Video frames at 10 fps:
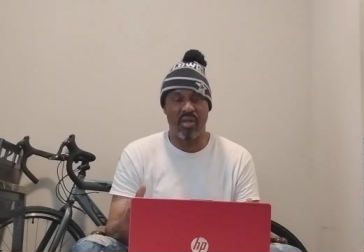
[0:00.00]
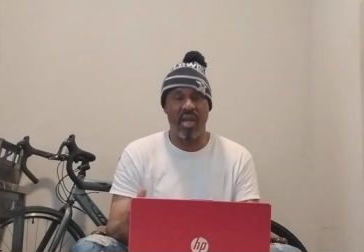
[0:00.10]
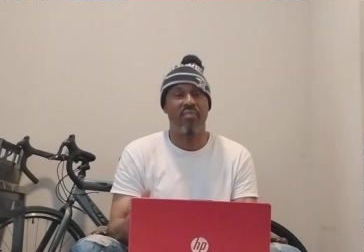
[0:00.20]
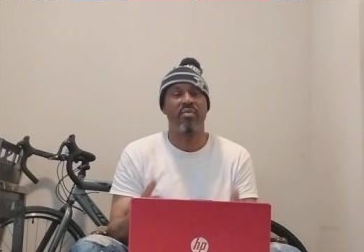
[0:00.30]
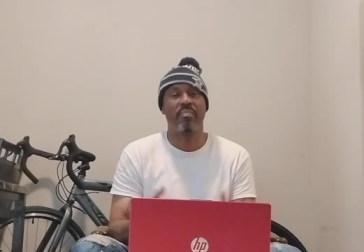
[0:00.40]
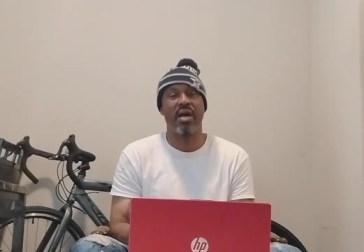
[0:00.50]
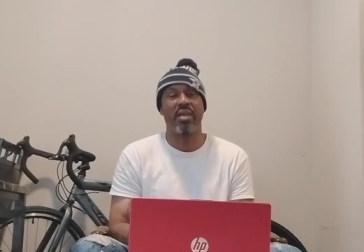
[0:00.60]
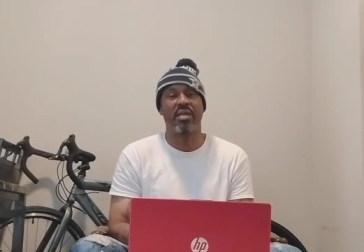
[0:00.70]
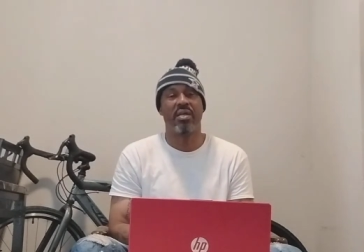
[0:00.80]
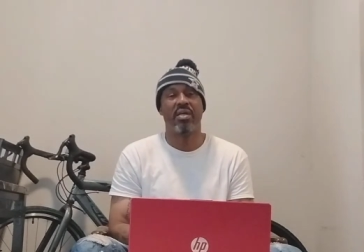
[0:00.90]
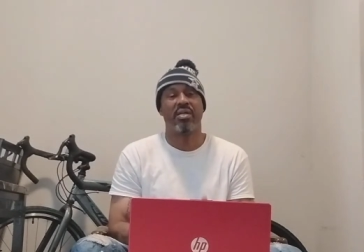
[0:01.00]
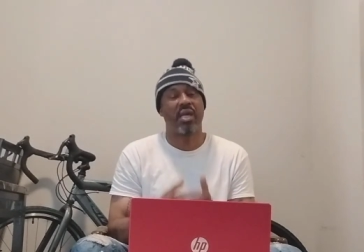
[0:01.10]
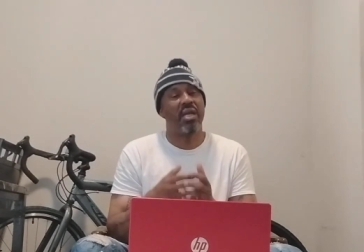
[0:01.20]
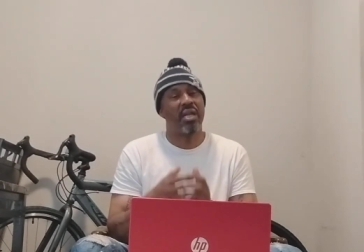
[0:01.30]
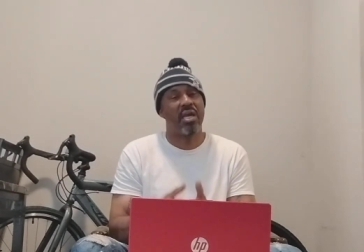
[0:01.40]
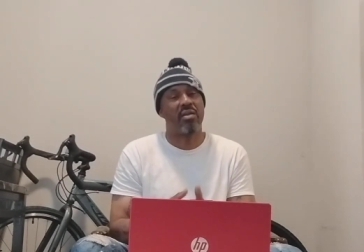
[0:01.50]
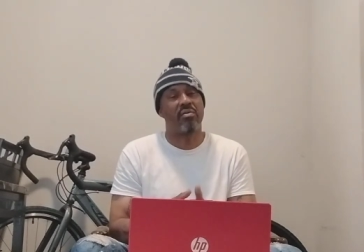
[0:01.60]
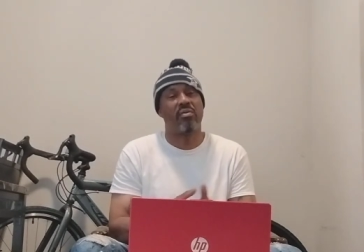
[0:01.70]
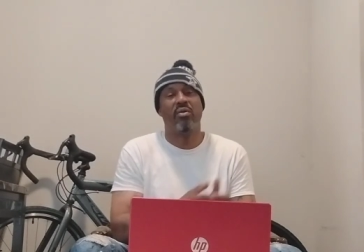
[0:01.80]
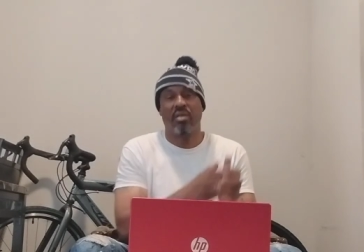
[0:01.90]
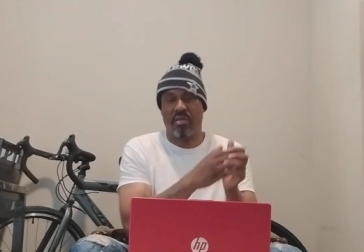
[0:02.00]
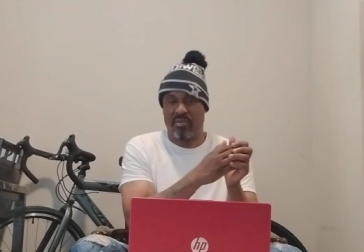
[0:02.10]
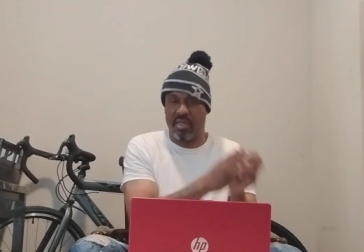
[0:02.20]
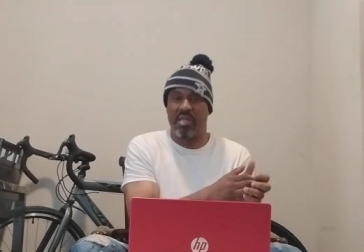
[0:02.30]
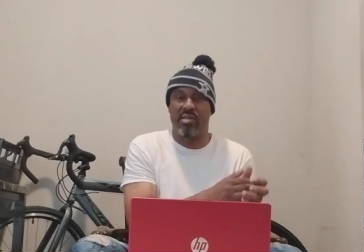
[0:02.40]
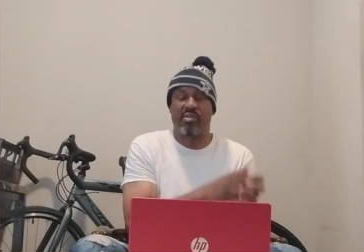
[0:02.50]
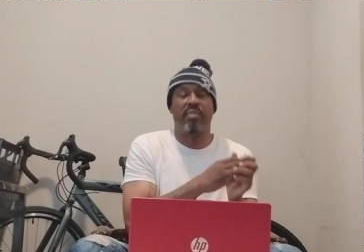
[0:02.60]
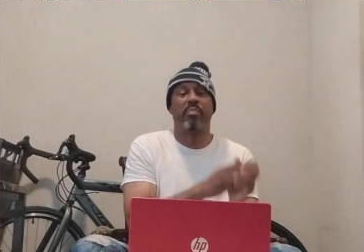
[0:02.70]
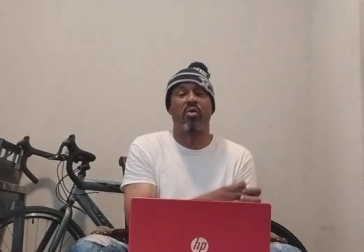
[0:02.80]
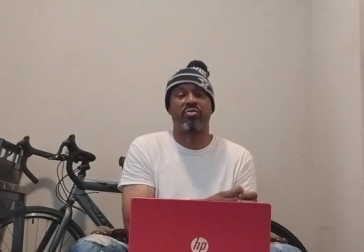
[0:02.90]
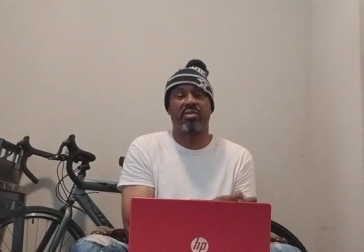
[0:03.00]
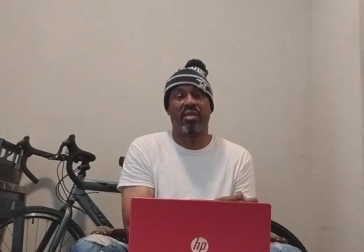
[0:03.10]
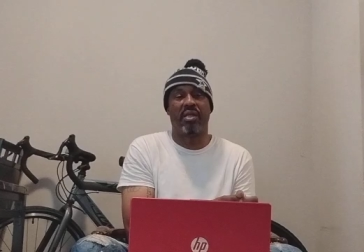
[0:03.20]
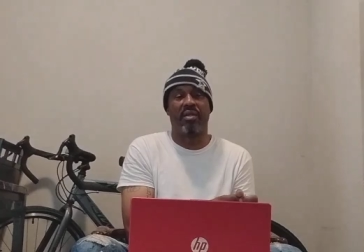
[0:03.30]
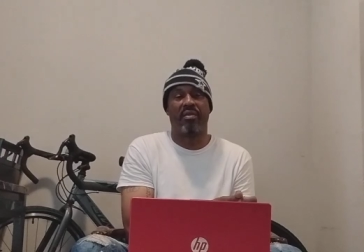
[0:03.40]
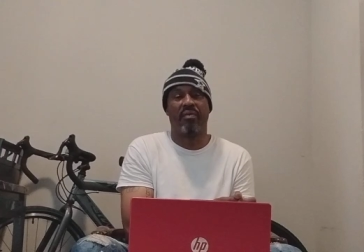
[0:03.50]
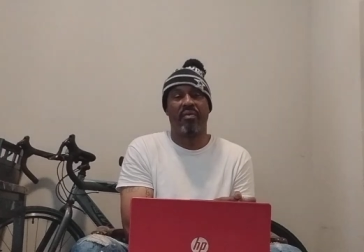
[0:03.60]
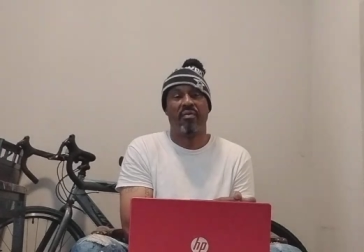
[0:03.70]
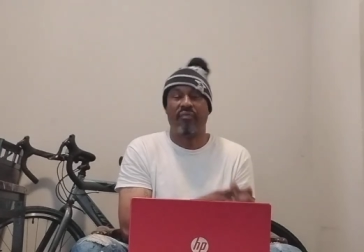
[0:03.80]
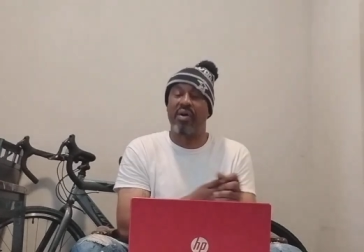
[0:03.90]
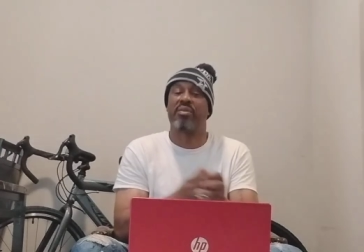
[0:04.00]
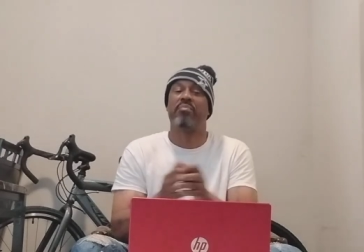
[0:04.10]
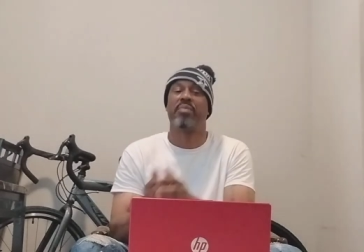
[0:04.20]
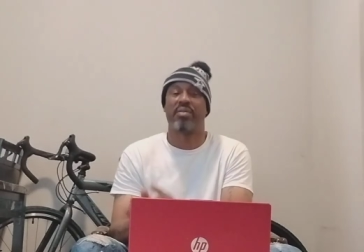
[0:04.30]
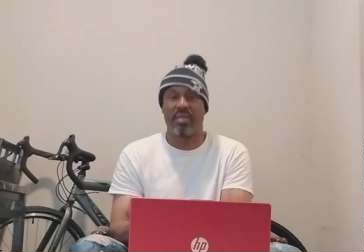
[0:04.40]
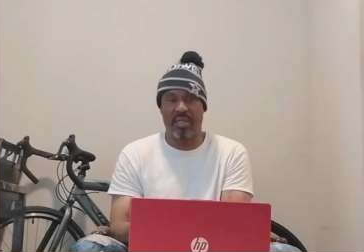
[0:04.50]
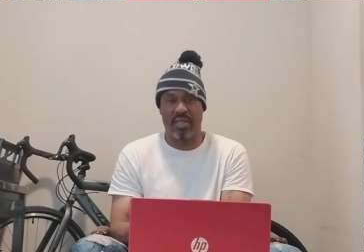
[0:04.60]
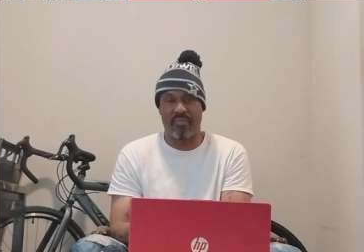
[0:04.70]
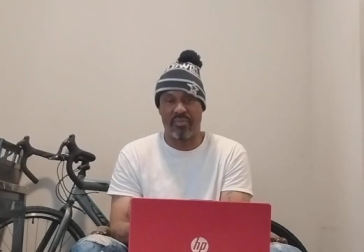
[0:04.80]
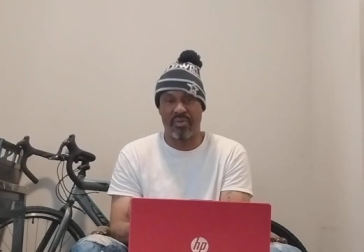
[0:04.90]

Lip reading: Everybody can't handle things emotionally, fundamentally,